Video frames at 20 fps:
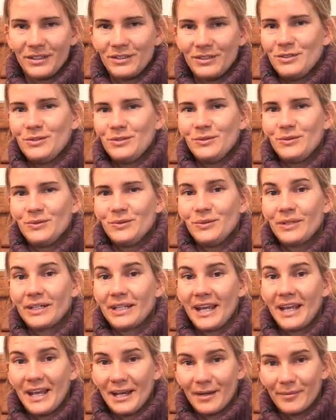the two
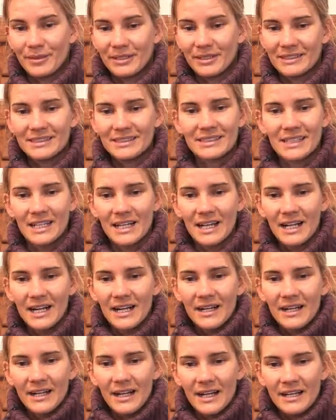cameras
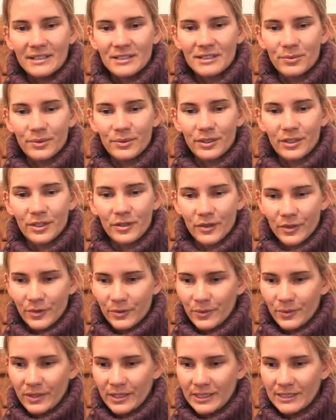as we're going
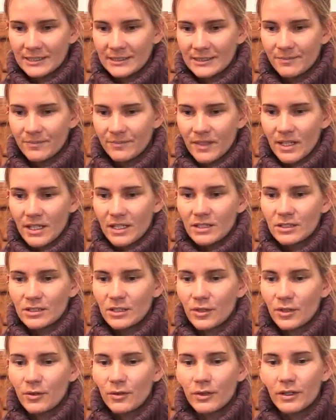through this.
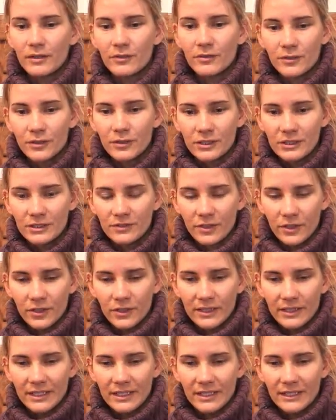So first of
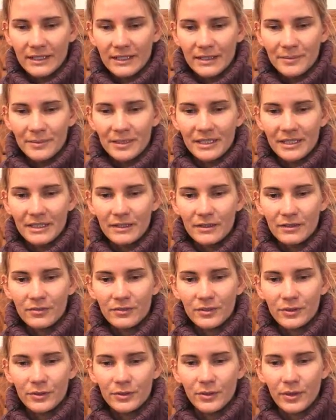all,
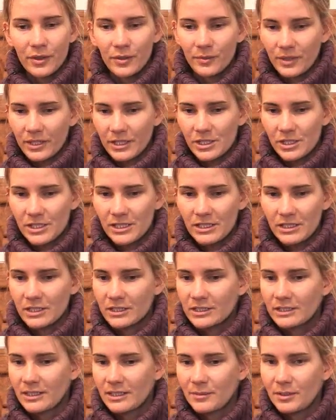if you are watching,
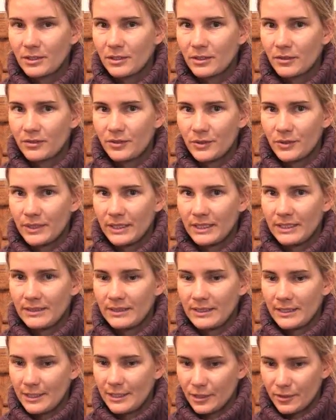just let me know if you can
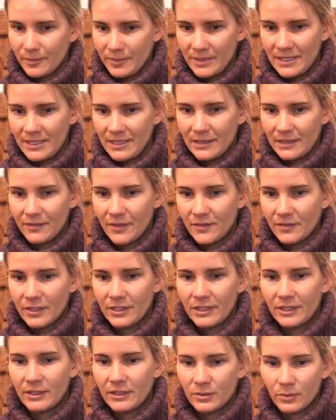hear me, if
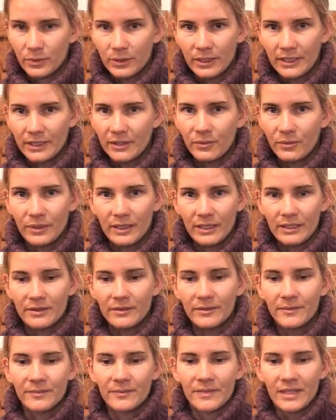everything's working
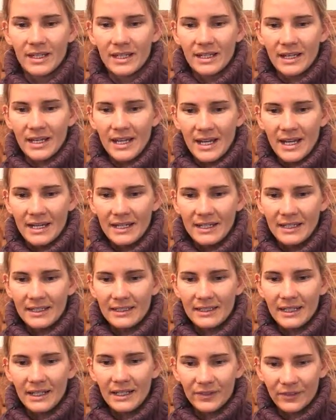well.
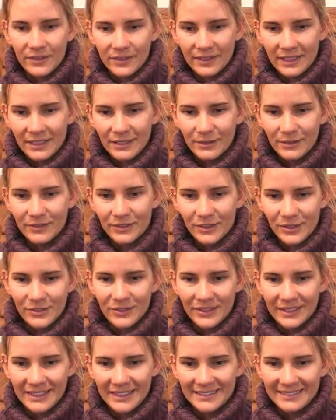And Heather, thank you for
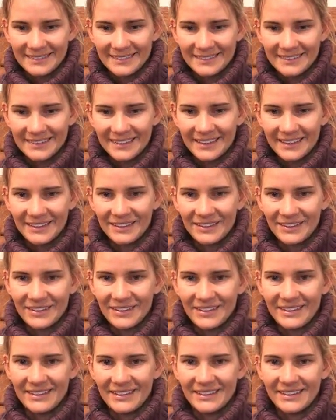joining. Glad that
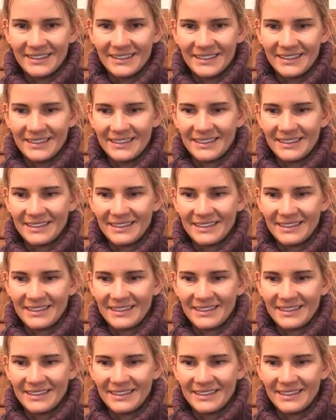you're here.